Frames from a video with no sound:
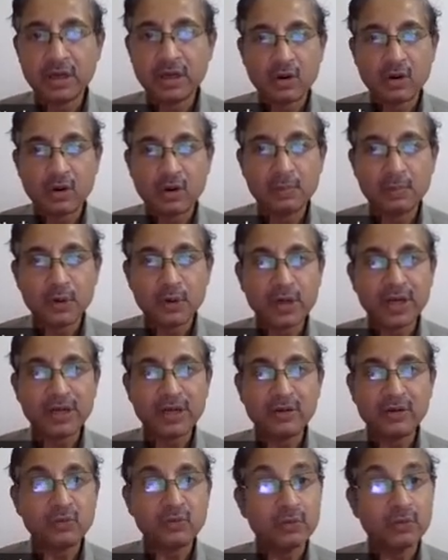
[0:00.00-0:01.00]

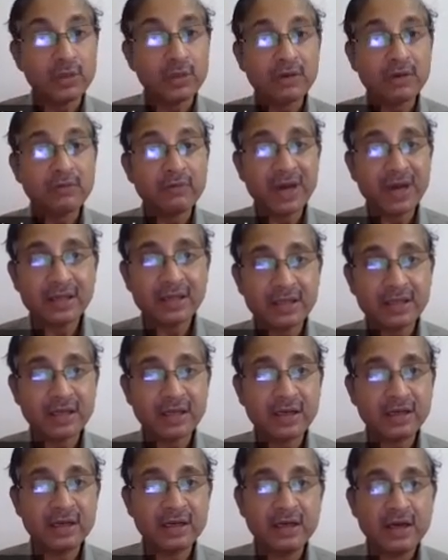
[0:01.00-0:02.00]
they were
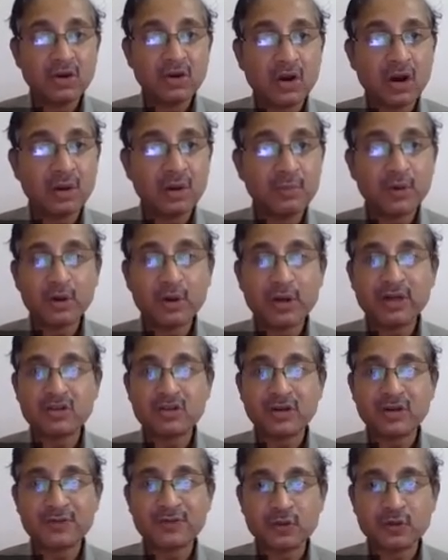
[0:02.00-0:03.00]
the components
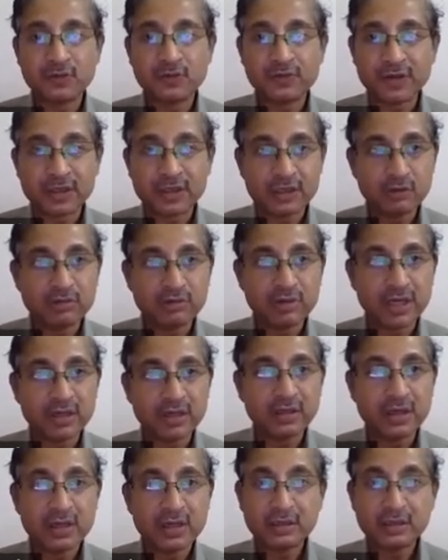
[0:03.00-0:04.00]
of Soviet
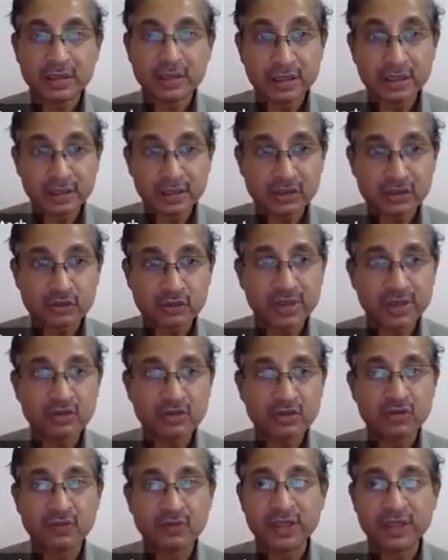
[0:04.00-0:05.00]
Union, or the erstwhile
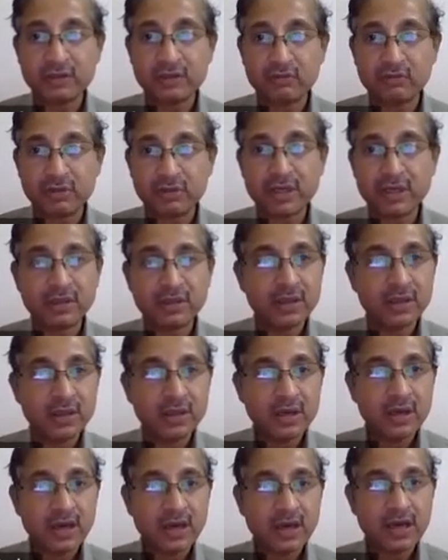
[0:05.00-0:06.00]
Soviet Union,
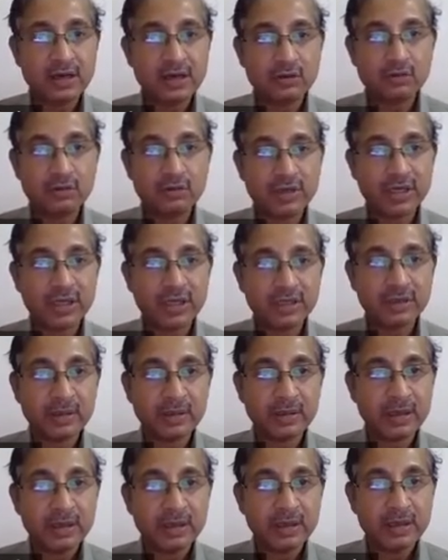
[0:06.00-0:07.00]
and today
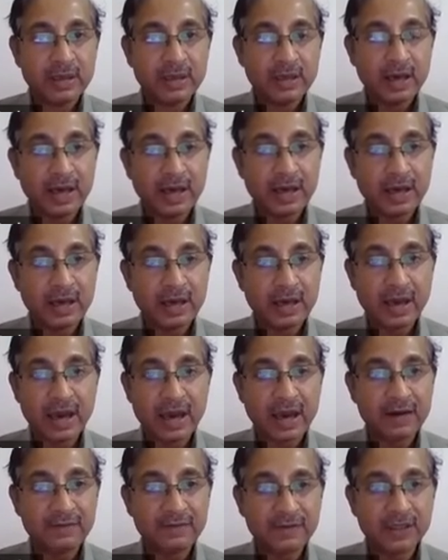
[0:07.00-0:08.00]

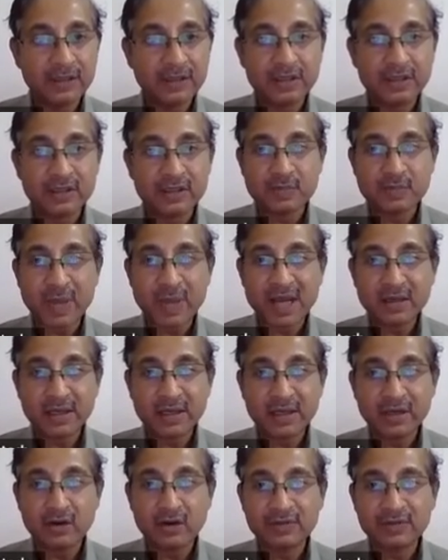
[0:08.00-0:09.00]
after the
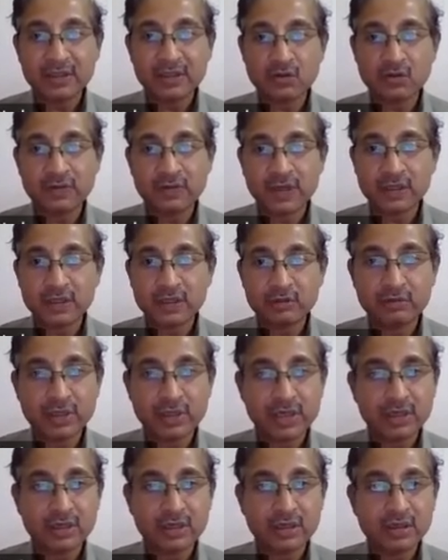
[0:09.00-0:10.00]
dismantling of the Soviet
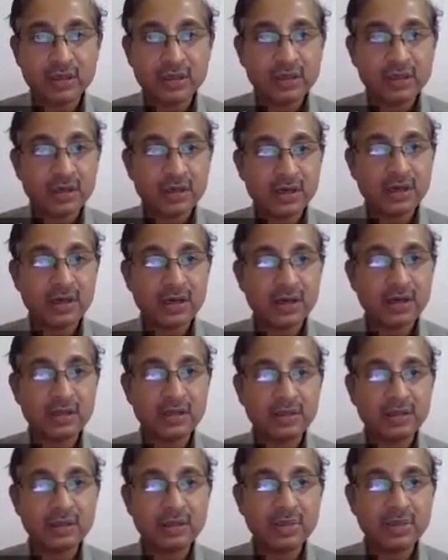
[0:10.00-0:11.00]
Union,
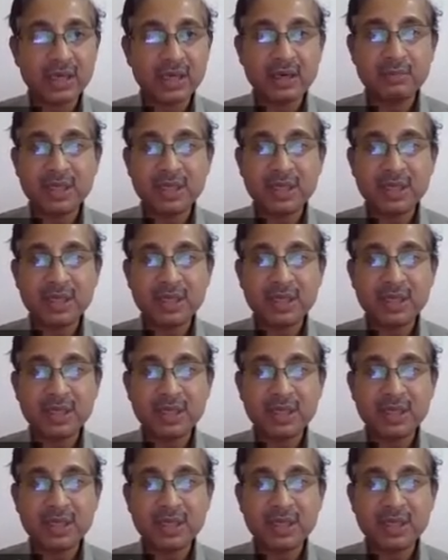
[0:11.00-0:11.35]
they became